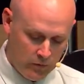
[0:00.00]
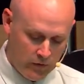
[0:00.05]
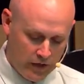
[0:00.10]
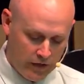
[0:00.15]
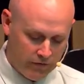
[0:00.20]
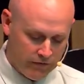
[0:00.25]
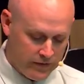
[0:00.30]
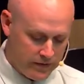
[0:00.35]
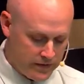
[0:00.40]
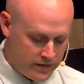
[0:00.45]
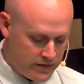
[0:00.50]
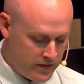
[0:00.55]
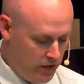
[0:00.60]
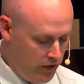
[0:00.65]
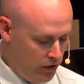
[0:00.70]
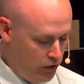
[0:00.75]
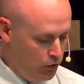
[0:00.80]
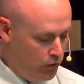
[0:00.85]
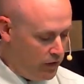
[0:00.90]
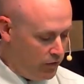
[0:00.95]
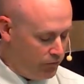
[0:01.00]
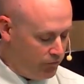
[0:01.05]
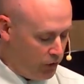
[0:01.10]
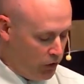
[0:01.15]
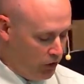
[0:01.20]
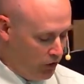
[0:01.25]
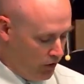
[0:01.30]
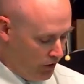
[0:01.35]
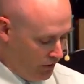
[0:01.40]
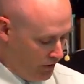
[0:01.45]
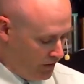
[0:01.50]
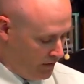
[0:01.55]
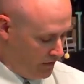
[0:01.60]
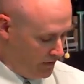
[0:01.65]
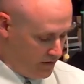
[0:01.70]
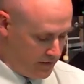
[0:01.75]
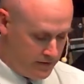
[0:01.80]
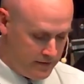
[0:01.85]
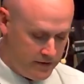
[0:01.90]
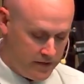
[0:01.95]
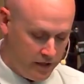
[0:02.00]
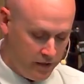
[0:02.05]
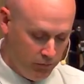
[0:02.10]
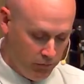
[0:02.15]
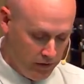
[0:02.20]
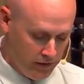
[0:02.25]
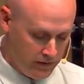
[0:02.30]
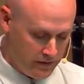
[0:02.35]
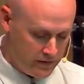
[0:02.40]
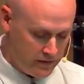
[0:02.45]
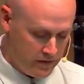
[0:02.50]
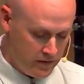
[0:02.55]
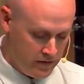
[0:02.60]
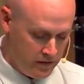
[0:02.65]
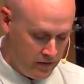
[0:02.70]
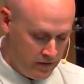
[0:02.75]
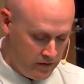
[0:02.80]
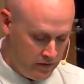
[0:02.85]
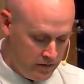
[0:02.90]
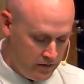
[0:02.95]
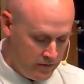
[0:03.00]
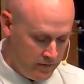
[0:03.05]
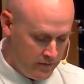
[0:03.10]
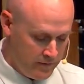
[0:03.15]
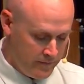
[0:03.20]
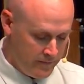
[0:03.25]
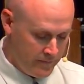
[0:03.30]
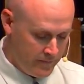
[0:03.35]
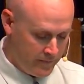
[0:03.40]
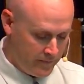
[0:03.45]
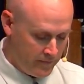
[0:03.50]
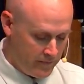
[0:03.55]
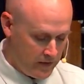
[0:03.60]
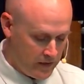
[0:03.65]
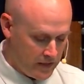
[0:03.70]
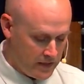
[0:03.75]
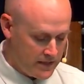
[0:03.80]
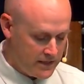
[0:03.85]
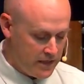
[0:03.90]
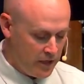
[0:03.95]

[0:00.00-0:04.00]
we have these "you have heard" statements. And